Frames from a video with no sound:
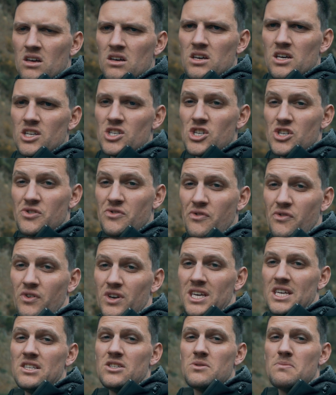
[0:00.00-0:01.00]
it just
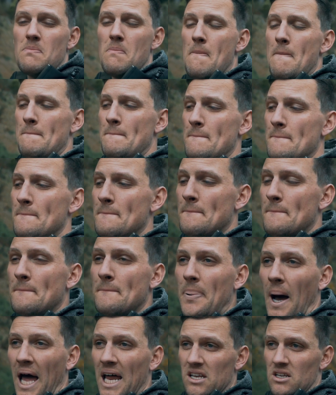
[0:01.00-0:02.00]
feeds
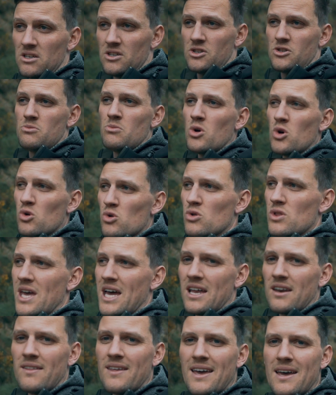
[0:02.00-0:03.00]
butter smooth
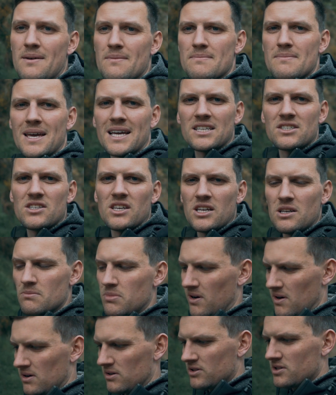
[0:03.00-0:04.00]
out of that magazine
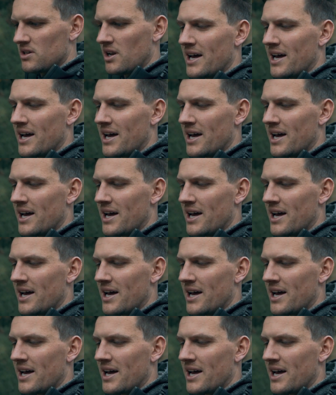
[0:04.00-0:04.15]
box.